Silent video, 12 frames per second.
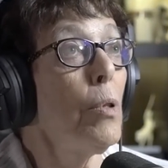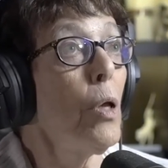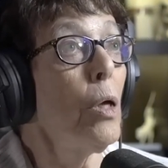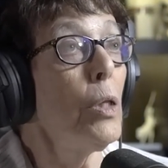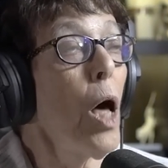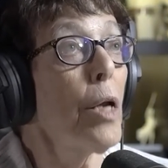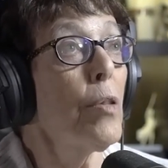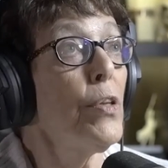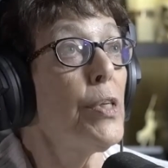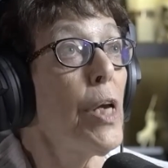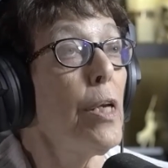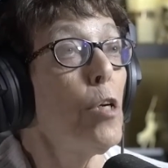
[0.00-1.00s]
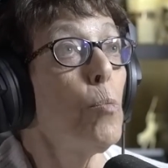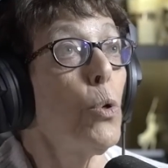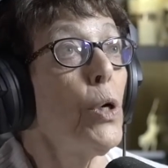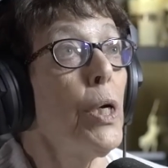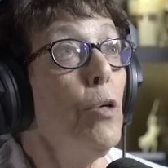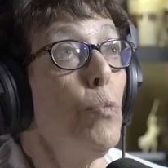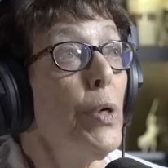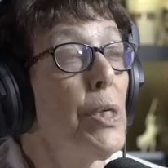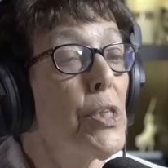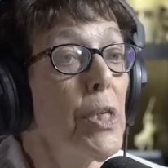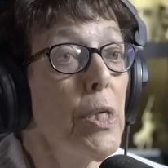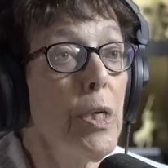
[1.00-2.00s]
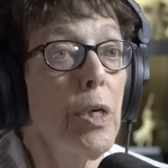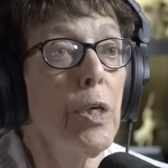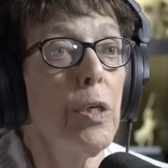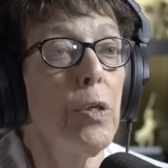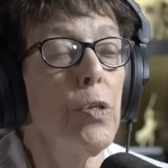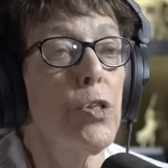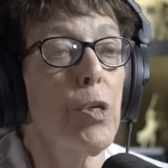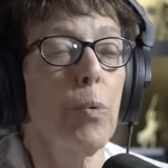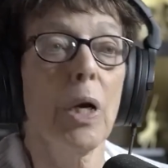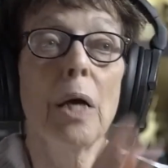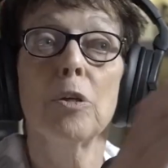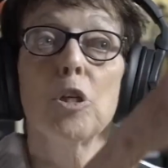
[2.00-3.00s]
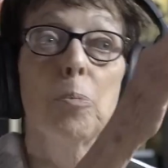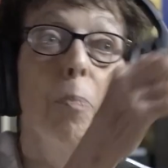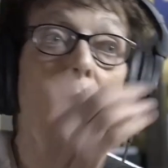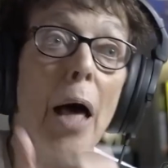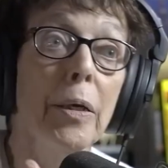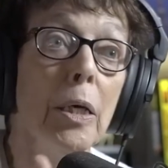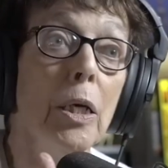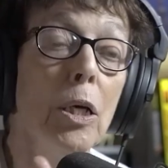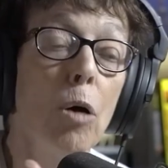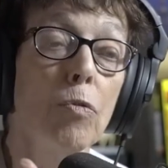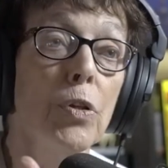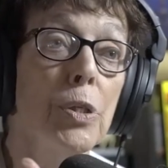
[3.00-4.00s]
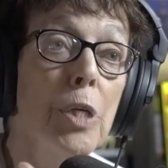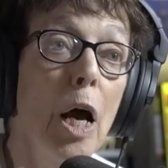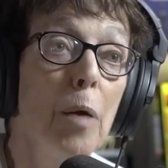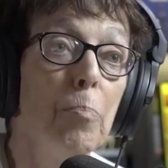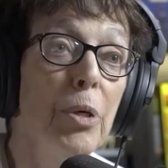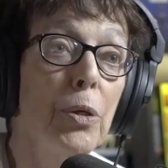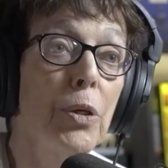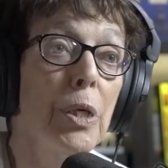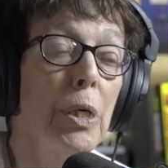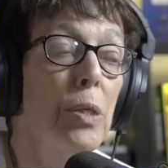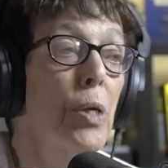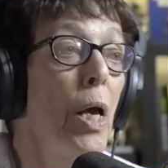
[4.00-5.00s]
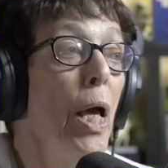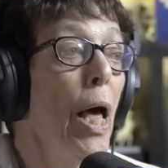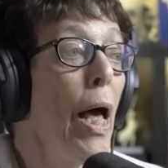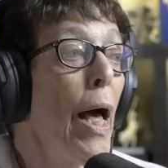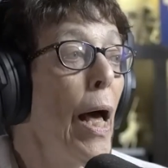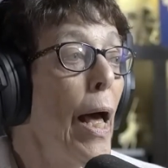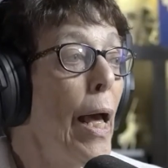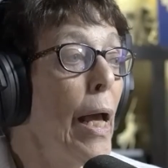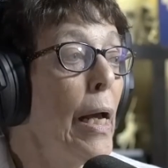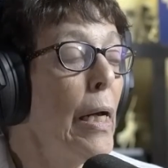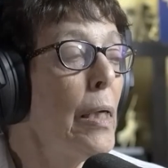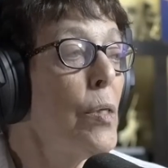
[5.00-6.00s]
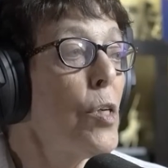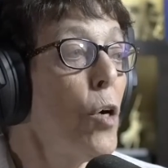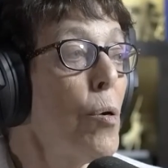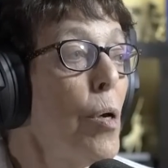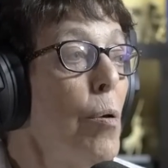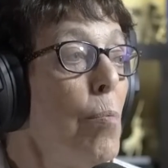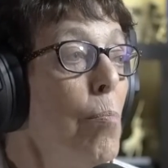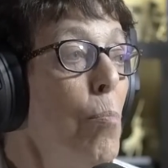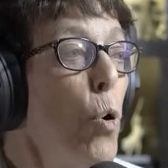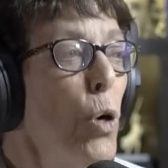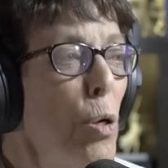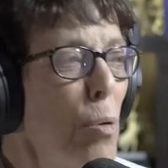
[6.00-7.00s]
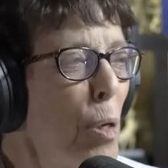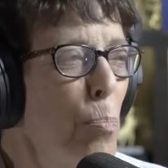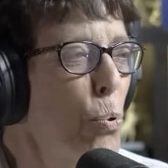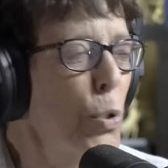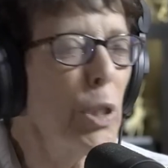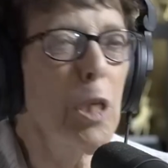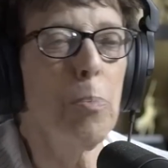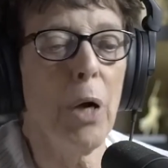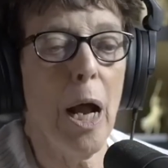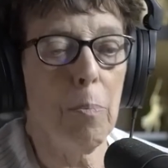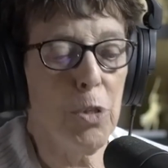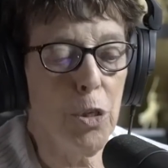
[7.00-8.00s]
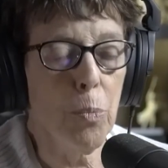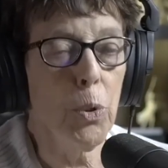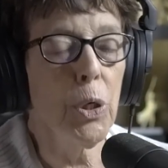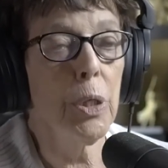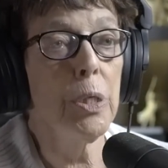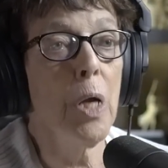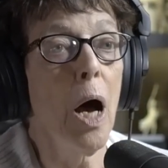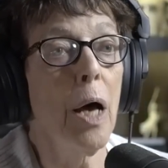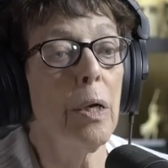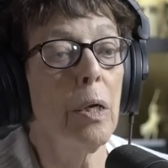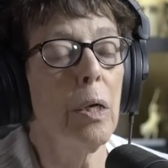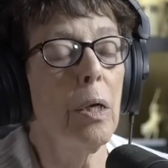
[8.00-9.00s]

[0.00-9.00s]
a lot of the data were in recent years, they were kind of spotty over the time period. And more importantly, perhaps, there were not,